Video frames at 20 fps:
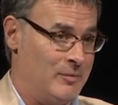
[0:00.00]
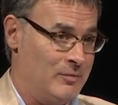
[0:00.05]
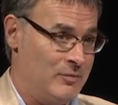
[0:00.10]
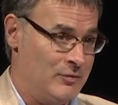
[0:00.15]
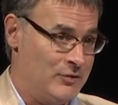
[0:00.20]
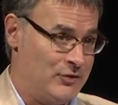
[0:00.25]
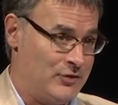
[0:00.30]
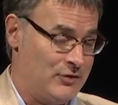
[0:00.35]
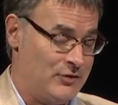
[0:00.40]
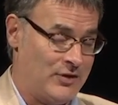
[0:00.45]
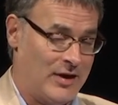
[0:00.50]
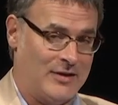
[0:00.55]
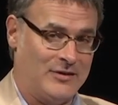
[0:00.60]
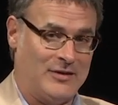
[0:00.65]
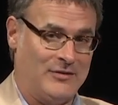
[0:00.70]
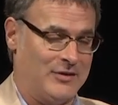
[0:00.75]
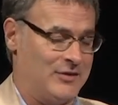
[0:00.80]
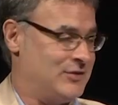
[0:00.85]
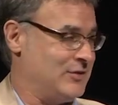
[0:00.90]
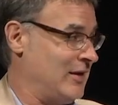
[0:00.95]

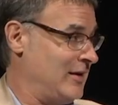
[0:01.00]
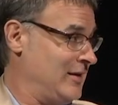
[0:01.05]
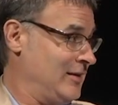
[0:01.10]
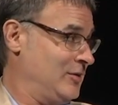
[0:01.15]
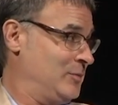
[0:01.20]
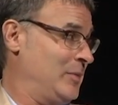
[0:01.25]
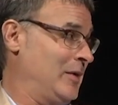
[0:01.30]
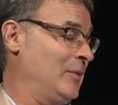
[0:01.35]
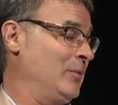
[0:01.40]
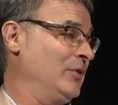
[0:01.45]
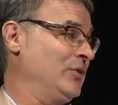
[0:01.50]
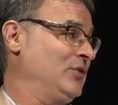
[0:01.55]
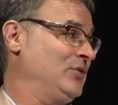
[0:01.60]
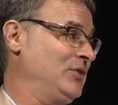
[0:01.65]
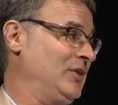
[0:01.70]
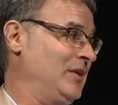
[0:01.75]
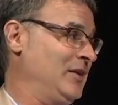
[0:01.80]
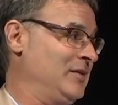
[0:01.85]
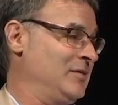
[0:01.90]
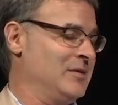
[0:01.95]
scientific studies published
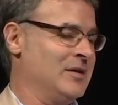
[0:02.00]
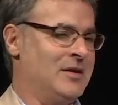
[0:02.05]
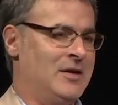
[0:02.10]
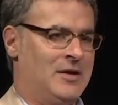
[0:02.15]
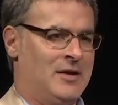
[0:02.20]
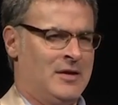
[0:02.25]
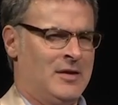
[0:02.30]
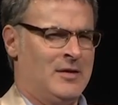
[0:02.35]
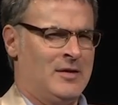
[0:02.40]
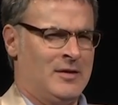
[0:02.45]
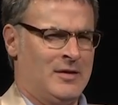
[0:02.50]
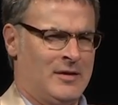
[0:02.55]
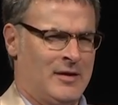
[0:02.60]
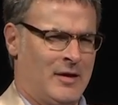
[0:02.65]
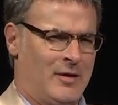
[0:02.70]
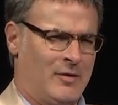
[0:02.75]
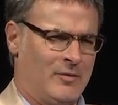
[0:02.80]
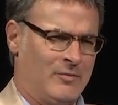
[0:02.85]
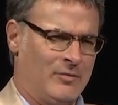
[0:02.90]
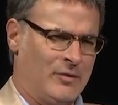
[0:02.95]
in
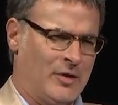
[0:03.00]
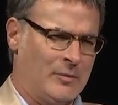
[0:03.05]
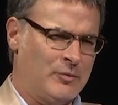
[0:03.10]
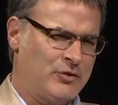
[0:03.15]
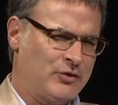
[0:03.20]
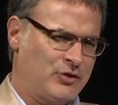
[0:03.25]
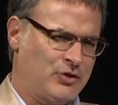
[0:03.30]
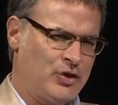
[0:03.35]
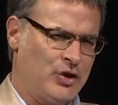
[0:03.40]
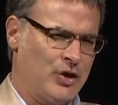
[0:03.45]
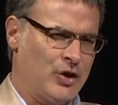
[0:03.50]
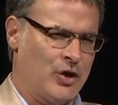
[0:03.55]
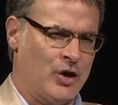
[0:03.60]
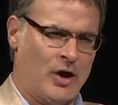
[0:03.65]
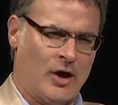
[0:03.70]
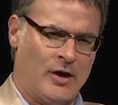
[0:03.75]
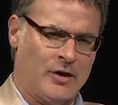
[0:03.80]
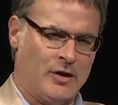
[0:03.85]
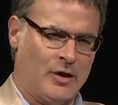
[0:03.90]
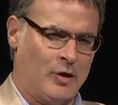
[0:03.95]
obscure,
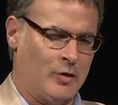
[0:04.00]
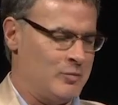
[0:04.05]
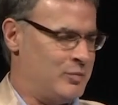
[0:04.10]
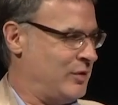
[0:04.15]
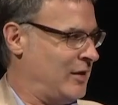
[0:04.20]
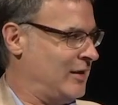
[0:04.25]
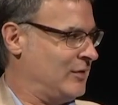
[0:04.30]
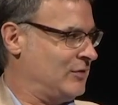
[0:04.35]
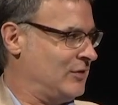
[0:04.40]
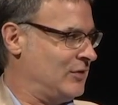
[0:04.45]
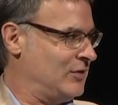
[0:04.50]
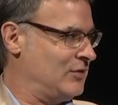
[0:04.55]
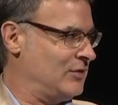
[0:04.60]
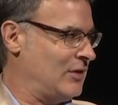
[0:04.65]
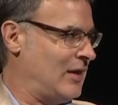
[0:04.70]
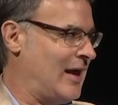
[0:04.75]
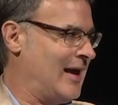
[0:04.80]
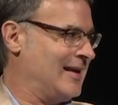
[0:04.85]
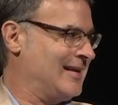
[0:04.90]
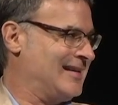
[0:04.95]
unknown places
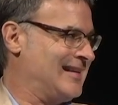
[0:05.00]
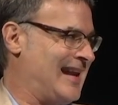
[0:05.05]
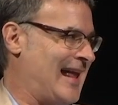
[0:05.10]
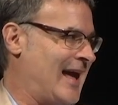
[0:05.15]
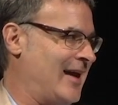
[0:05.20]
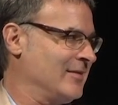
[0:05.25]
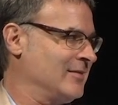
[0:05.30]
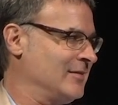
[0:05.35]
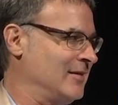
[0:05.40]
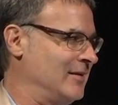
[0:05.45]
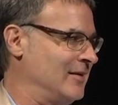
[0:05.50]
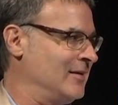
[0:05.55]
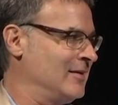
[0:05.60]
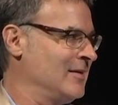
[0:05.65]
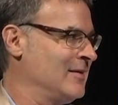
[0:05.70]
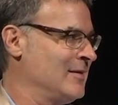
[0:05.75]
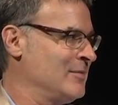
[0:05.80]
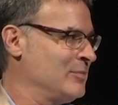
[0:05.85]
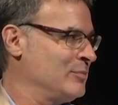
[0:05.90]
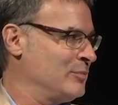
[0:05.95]
like NASA,
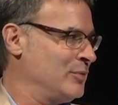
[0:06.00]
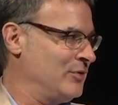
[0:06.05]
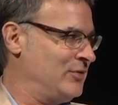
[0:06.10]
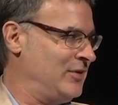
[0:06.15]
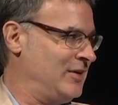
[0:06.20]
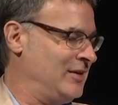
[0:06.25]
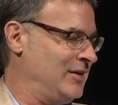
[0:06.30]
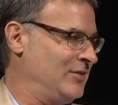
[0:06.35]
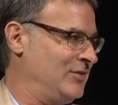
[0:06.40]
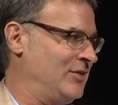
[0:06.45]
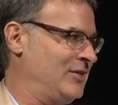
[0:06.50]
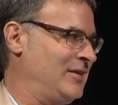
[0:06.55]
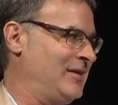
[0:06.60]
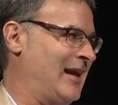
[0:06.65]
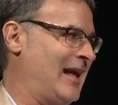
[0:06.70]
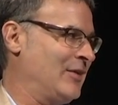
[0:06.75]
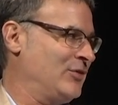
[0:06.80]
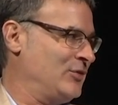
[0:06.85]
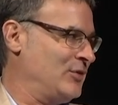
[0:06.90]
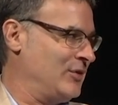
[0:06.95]
Proceedings of the
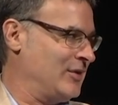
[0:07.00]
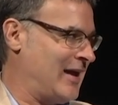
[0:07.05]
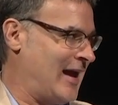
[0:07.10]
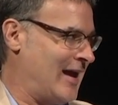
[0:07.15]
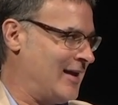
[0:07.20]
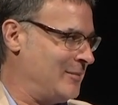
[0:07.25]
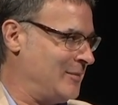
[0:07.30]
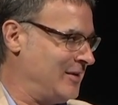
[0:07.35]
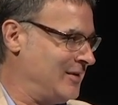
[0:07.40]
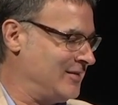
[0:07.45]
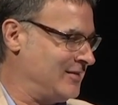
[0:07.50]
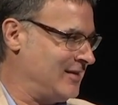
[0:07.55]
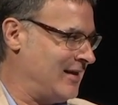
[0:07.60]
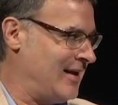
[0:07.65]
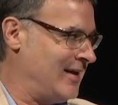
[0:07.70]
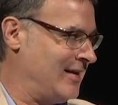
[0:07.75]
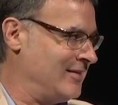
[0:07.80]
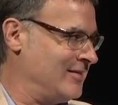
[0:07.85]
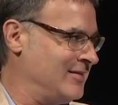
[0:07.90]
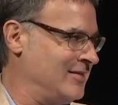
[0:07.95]
National Academy of
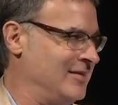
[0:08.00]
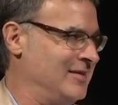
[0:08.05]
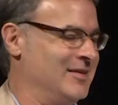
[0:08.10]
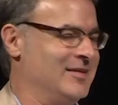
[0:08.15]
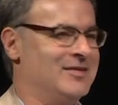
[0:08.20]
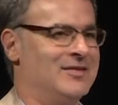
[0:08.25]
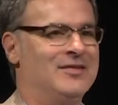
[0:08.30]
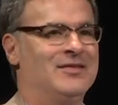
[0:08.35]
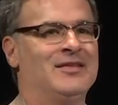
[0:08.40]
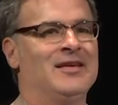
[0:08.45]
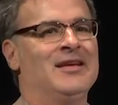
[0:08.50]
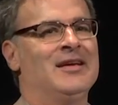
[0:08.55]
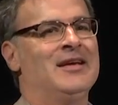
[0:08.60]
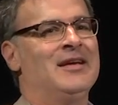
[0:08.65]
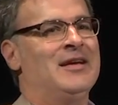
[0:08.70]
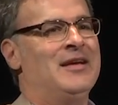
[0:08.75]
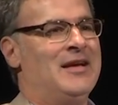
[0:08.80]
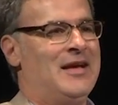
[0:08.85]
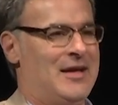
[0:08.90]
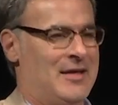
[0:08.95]
Sciences,
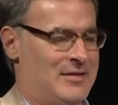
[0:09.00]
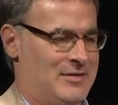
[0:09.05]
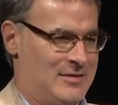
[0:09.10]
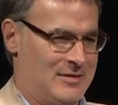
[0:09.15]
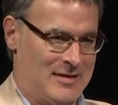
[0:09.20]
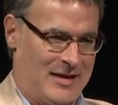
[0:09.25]
and